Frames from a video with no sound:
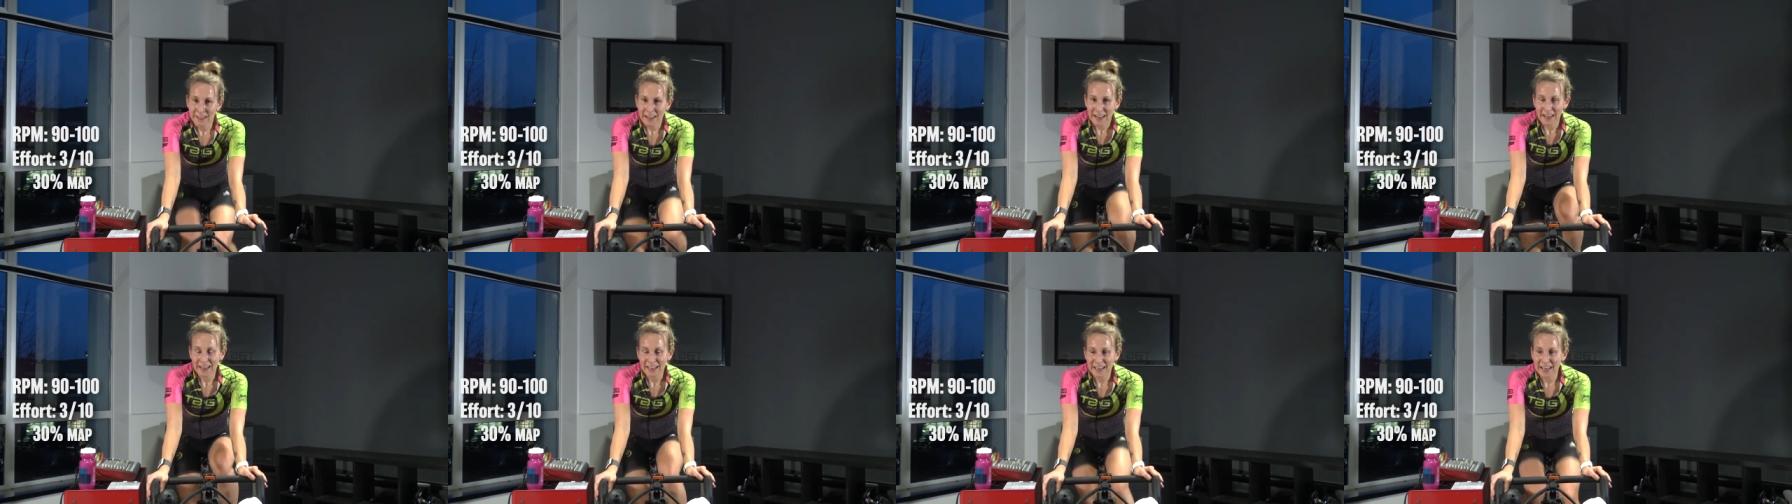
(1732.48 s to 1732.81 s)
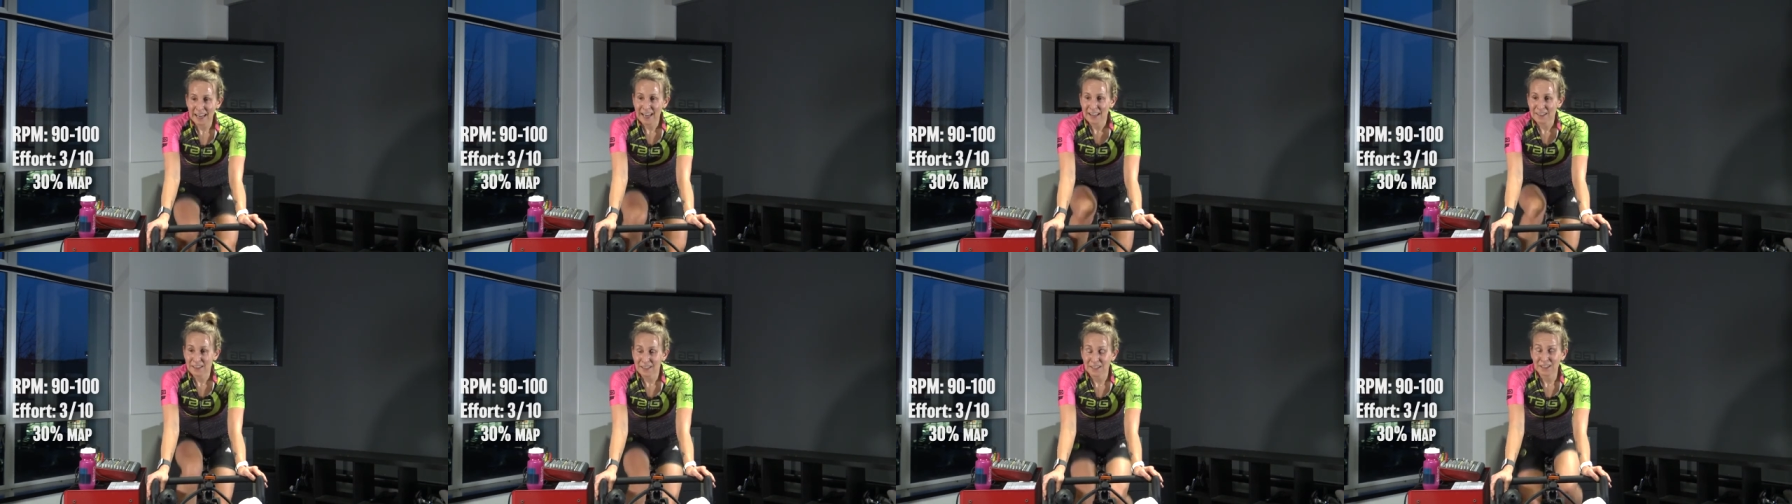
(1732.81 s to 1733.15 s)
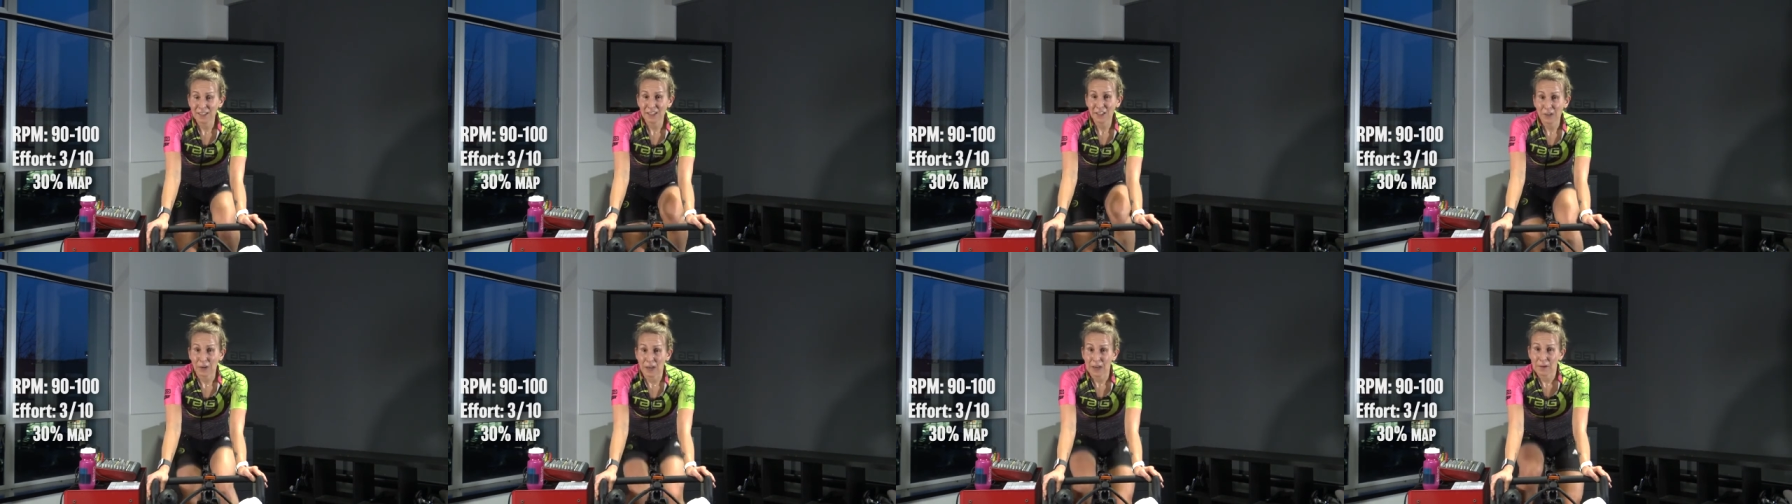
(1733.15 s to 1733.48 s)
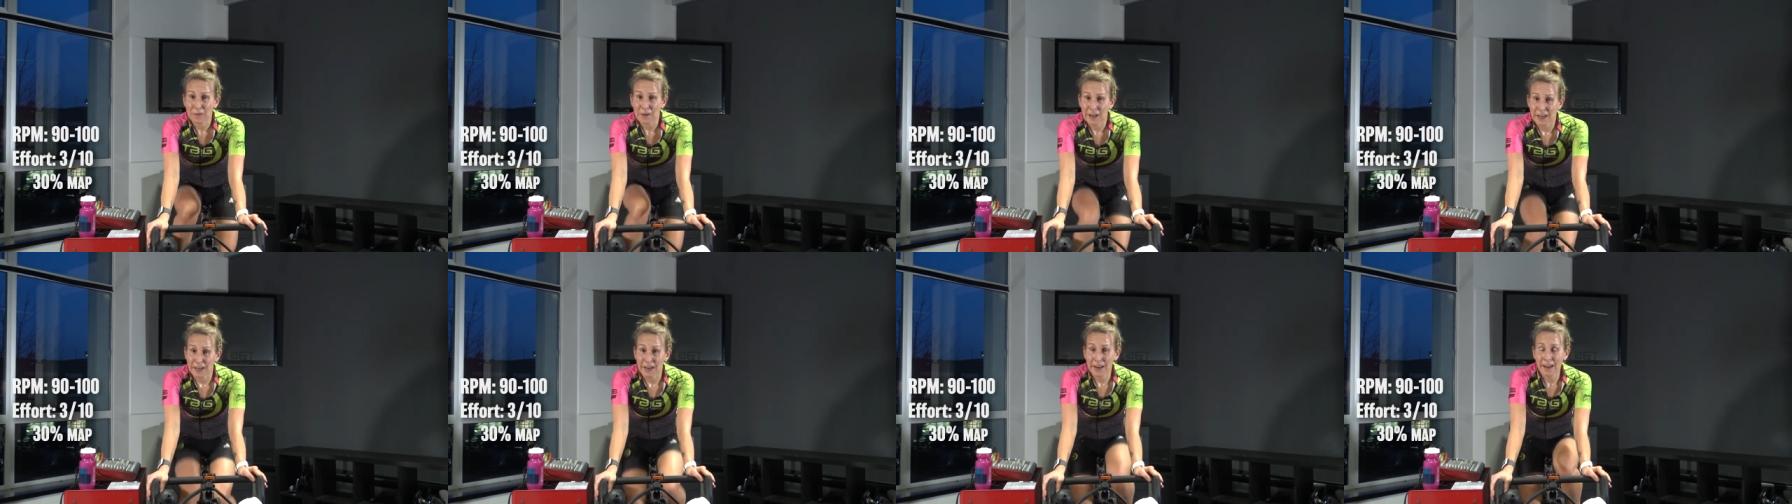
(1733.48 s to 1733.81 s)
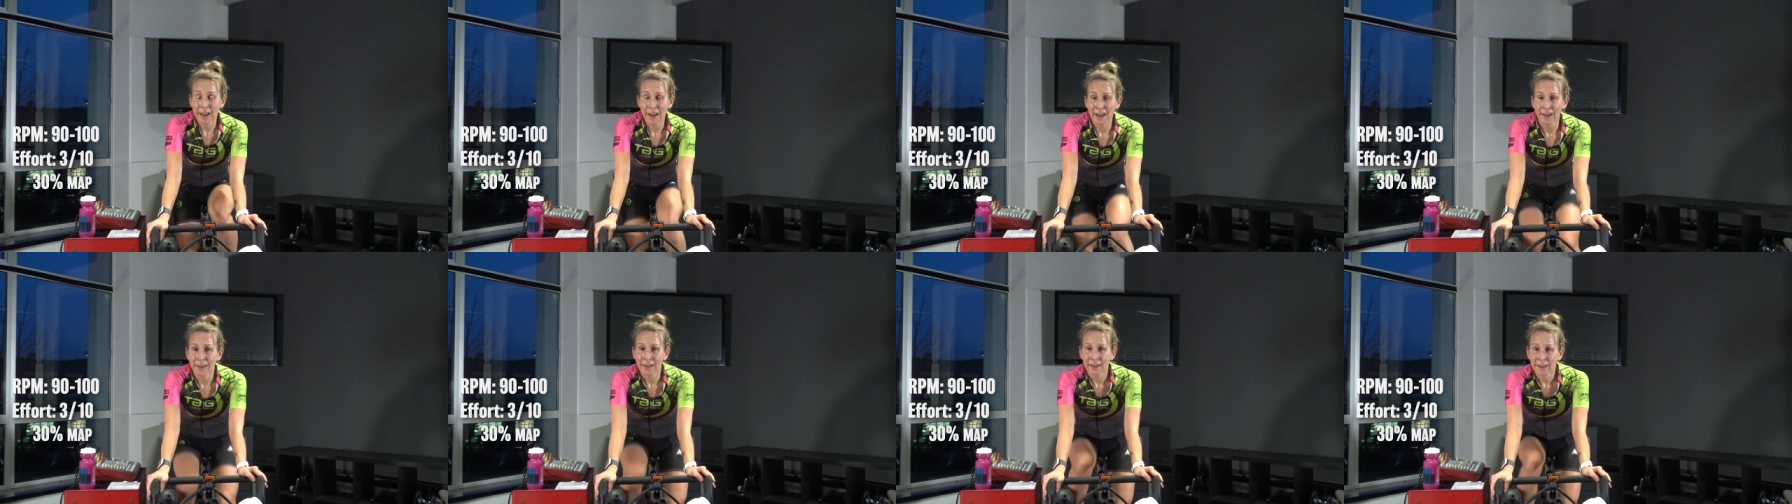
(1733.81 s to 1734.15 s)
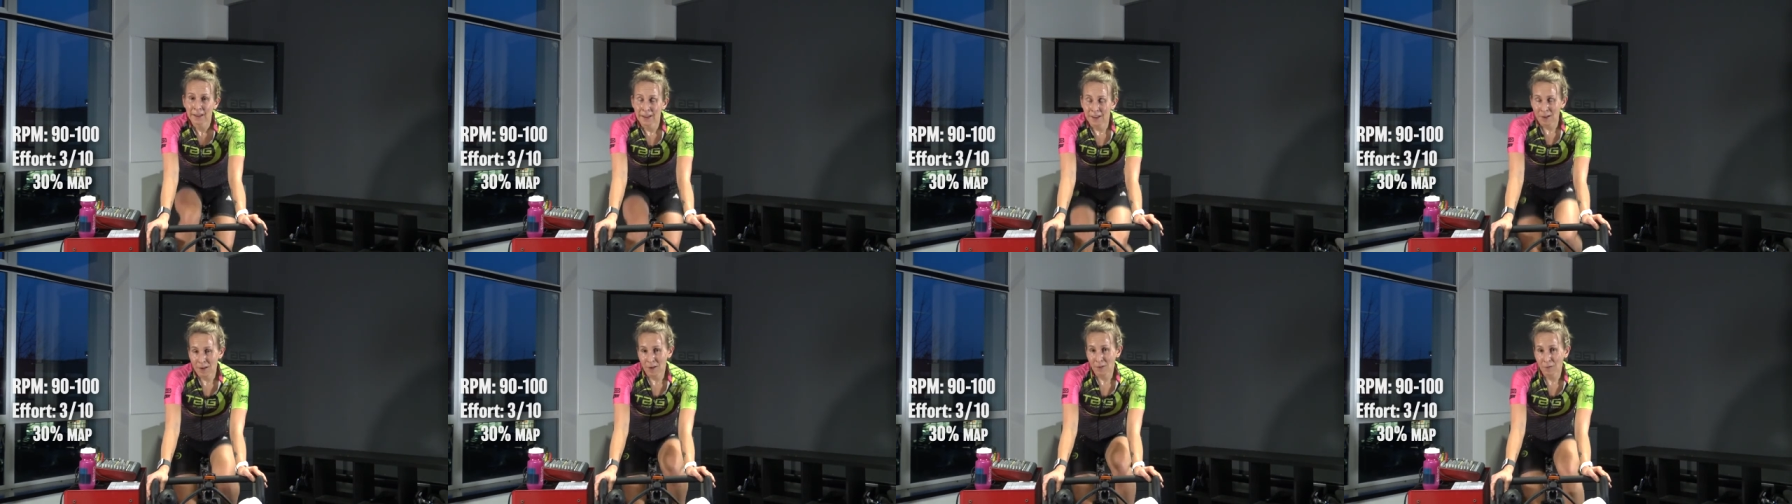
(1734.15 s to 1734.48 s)
And again, this is a great one
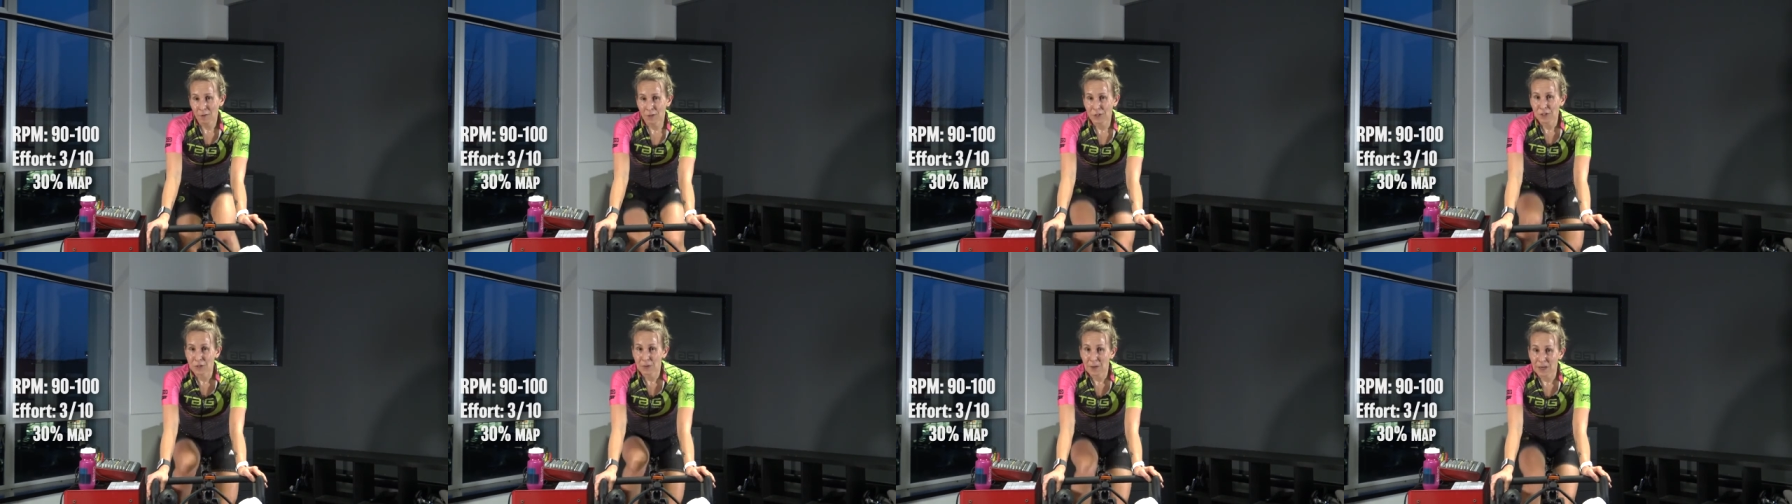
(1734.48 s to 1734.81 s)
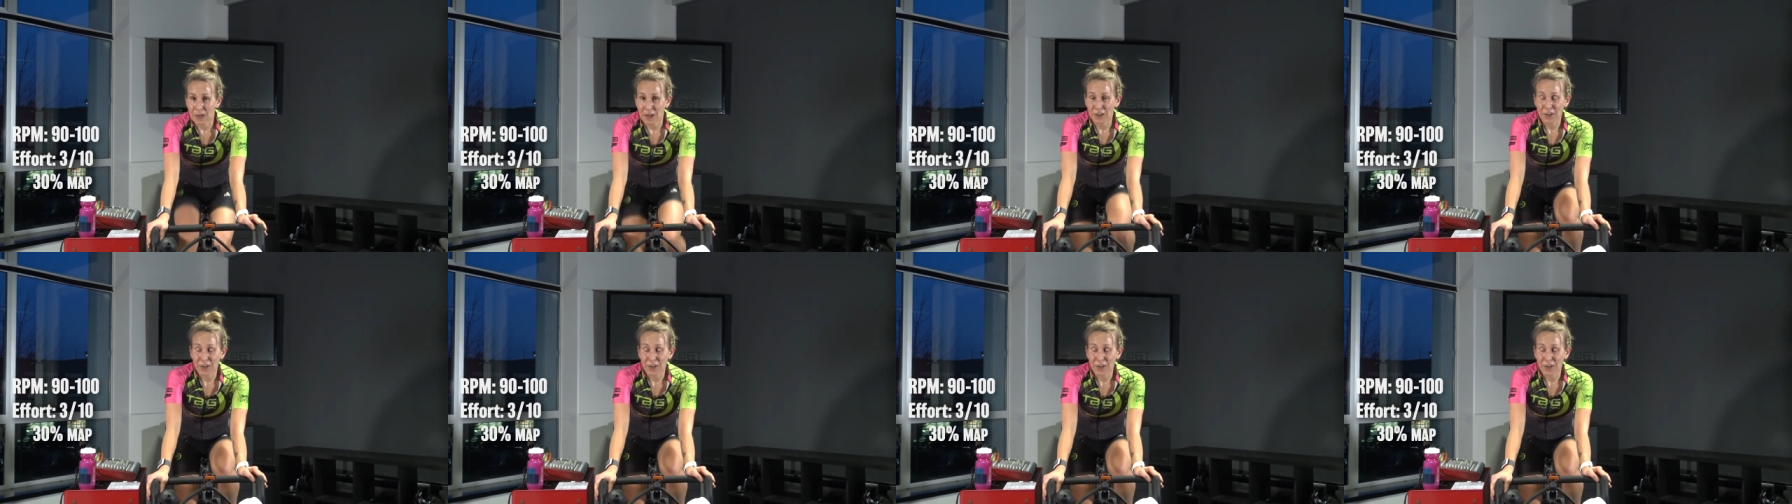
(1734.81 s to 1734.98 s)
for doing